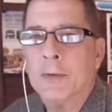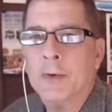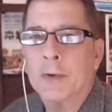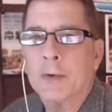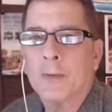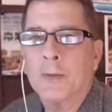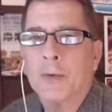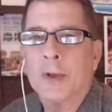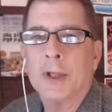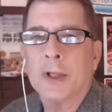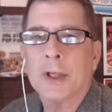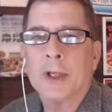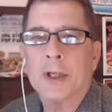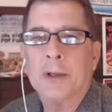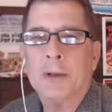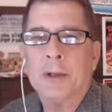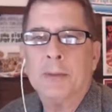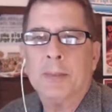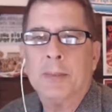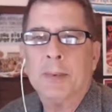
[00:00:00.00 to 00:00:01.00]
We're really going
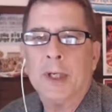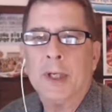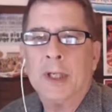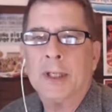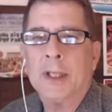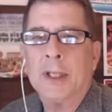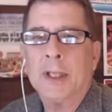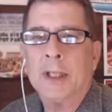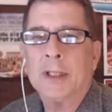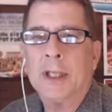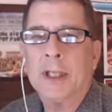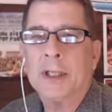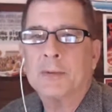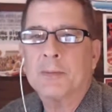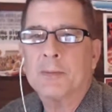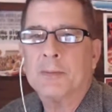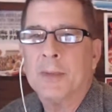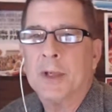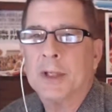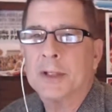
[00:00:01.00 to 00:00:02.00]
to depend on as
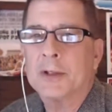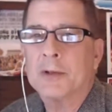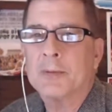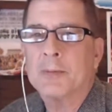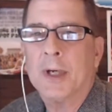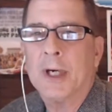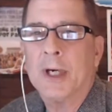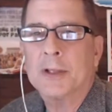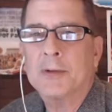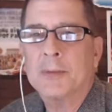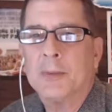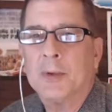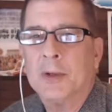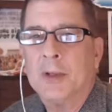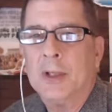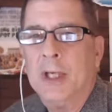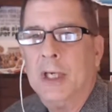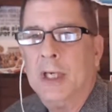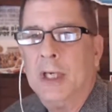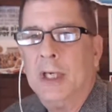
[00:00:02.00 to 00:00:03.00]
much as
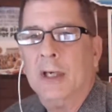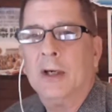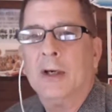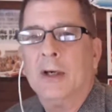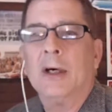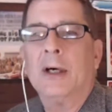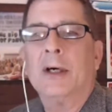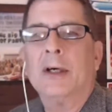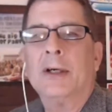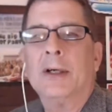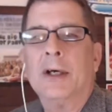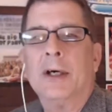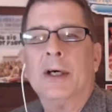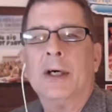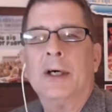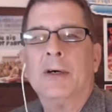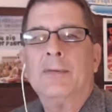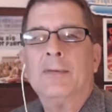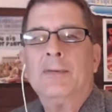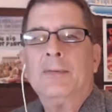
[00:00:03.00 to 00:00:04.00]
possible on
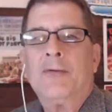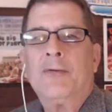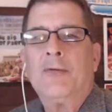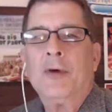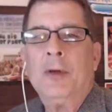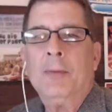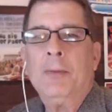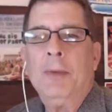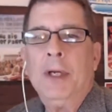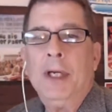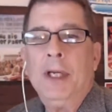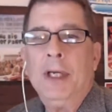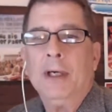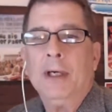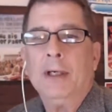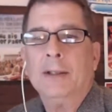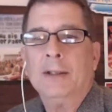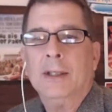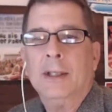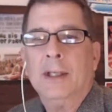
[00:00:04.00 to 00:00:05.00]
free
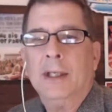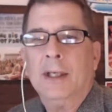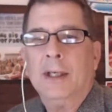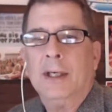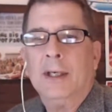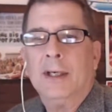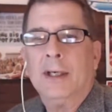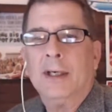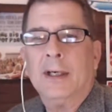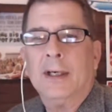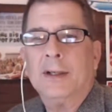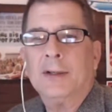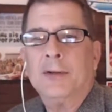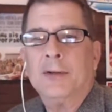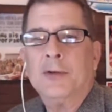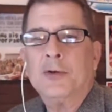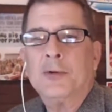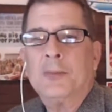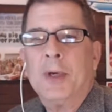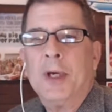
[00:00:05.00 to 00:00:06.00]
media,
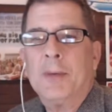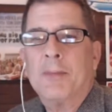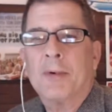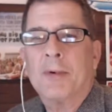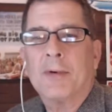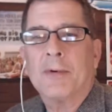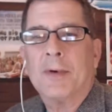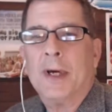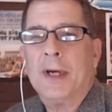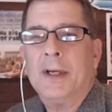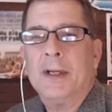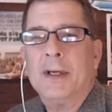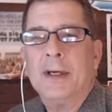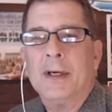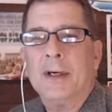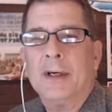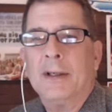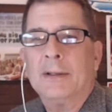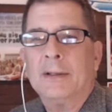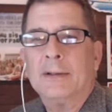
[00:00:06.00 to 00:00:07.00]
newspaper,
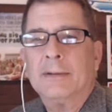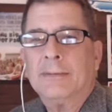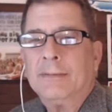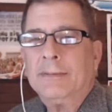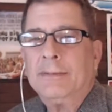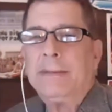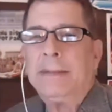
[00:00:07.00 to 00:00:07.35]
radio,